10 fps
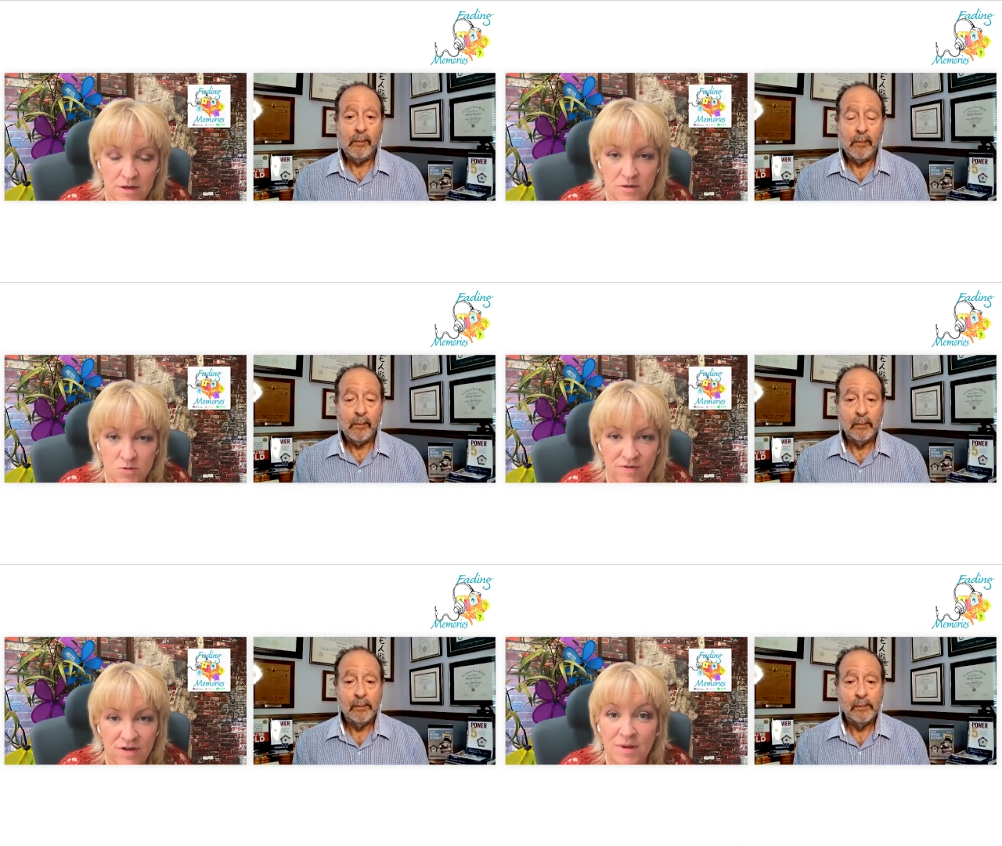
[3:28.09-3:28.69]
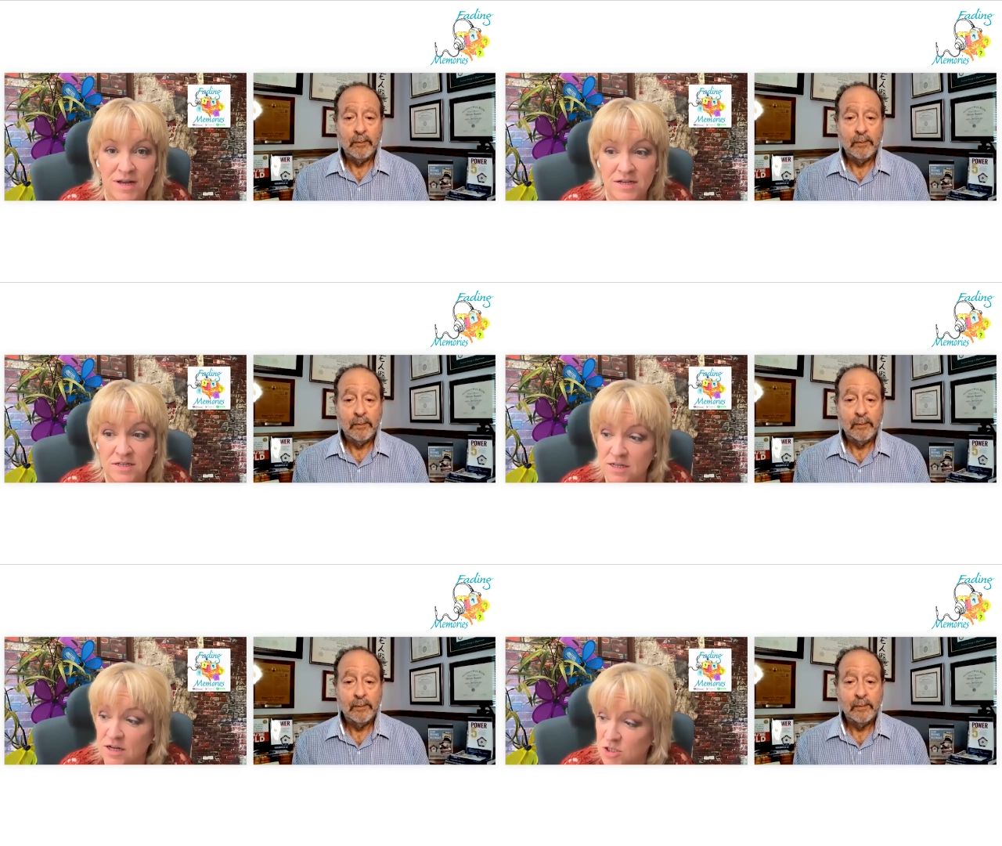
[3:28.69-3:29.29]
Speaker 1: So we've had many
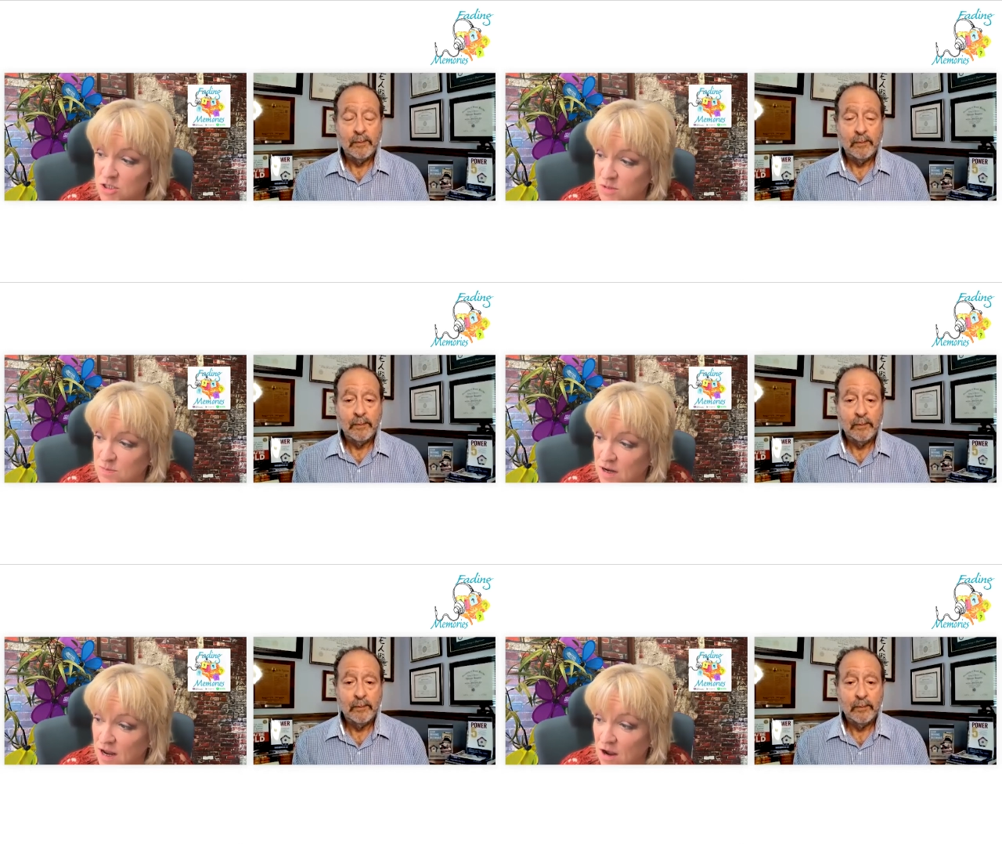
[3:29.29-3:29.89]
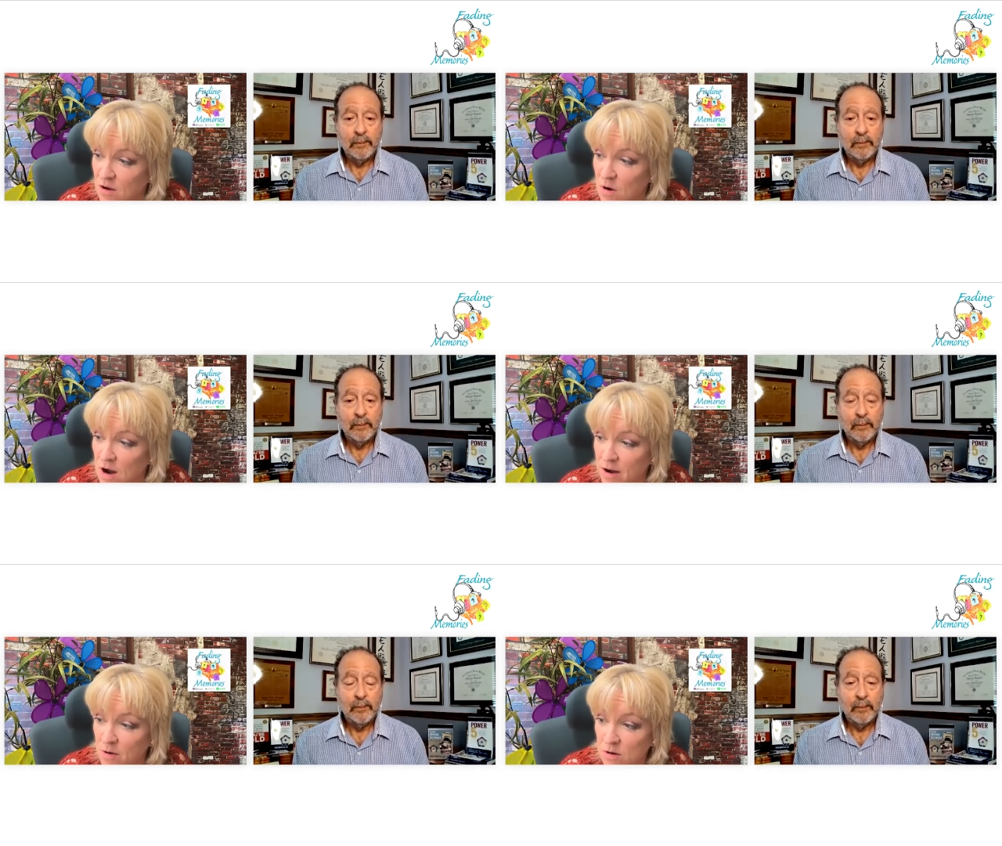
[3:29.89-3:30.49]
discussions about how
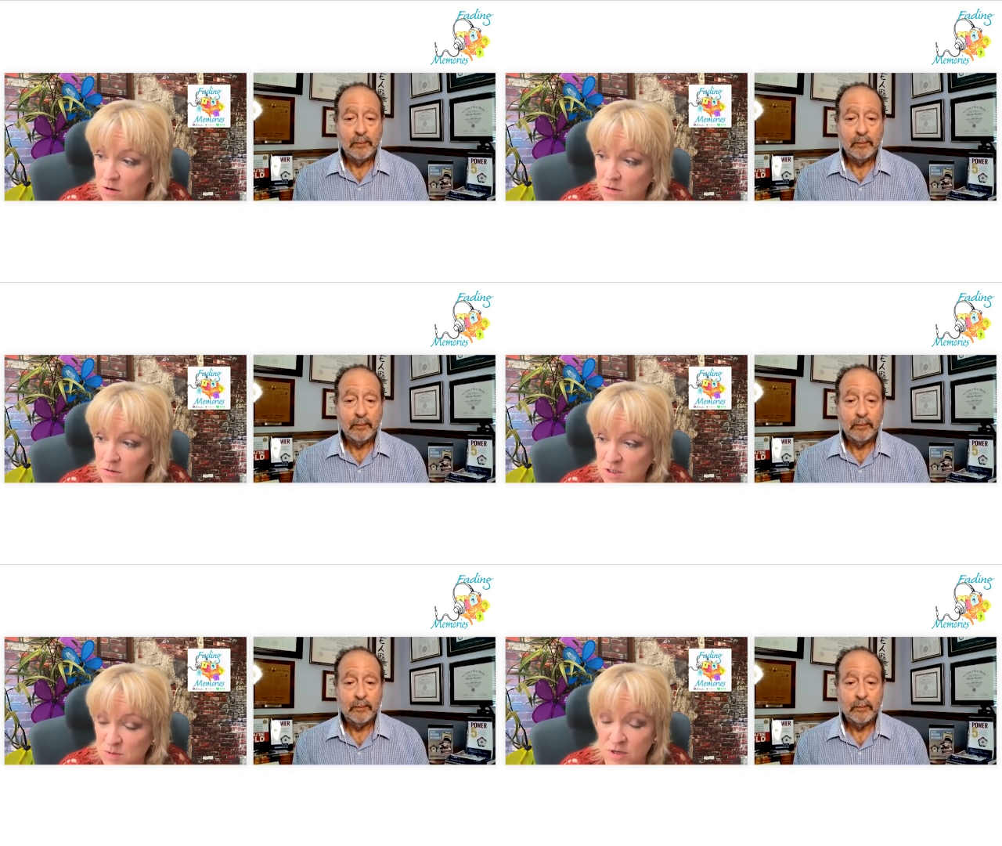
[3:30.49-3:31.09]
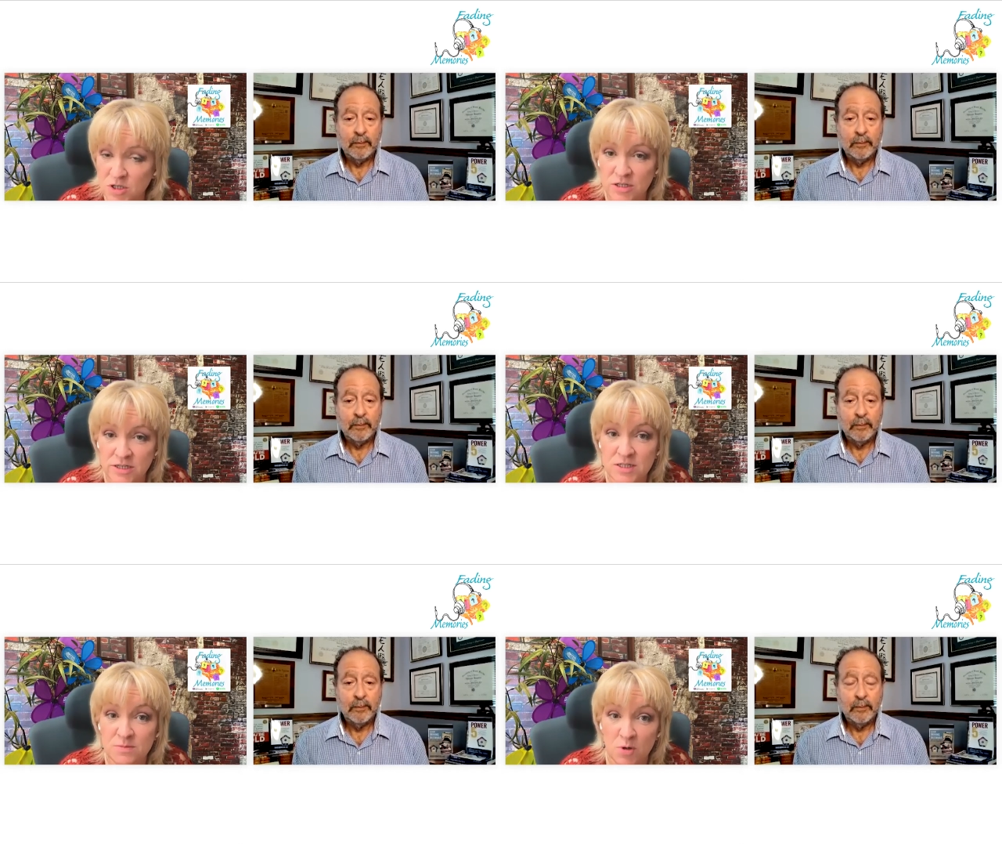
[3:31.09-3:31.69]
our, especially
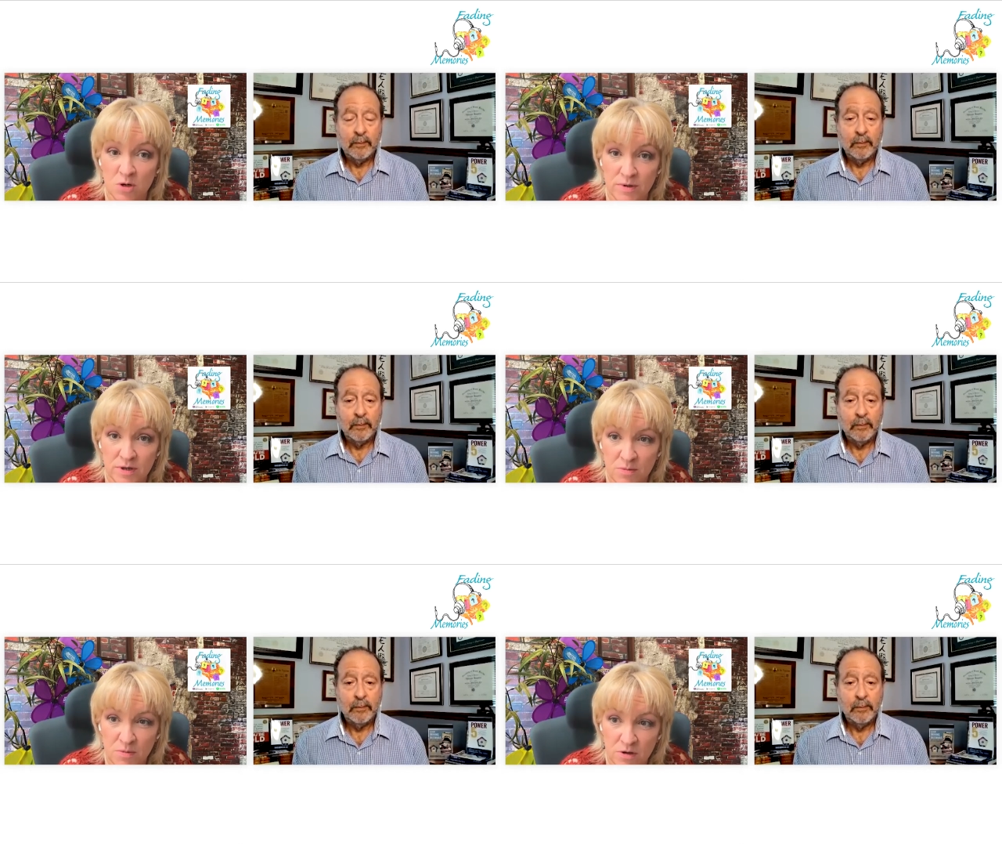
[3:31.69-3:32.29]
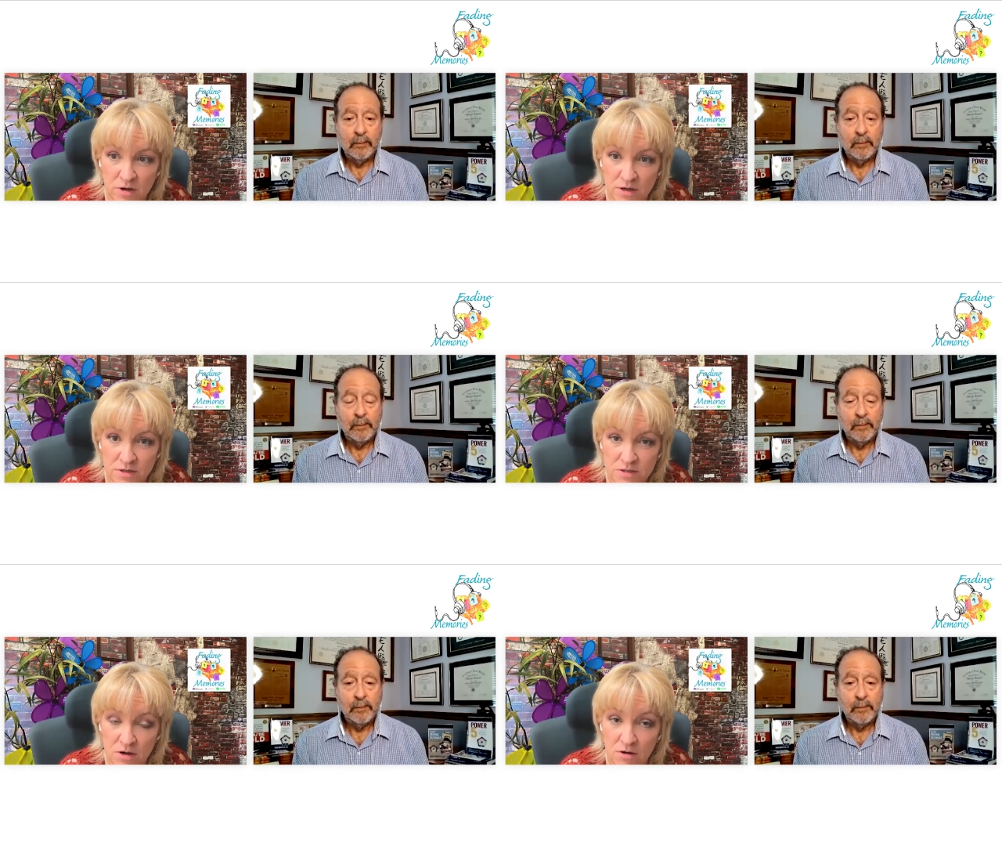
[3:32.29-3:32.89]
suburban
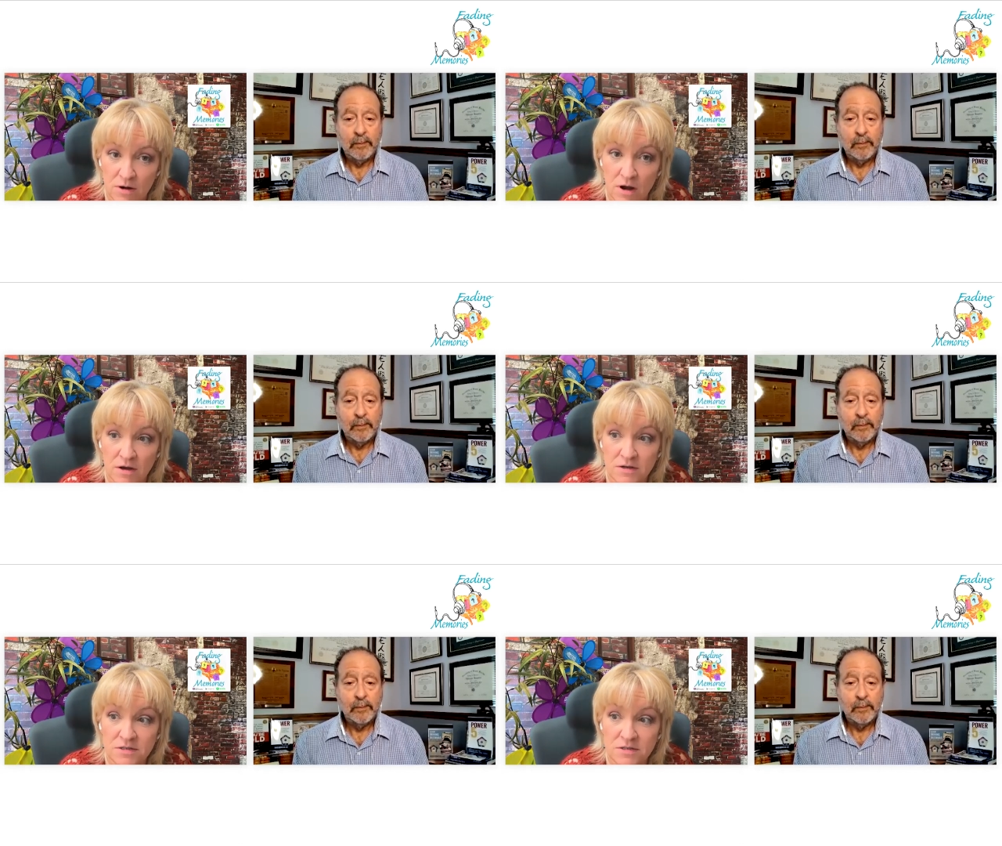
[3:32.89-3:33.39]
communities, are not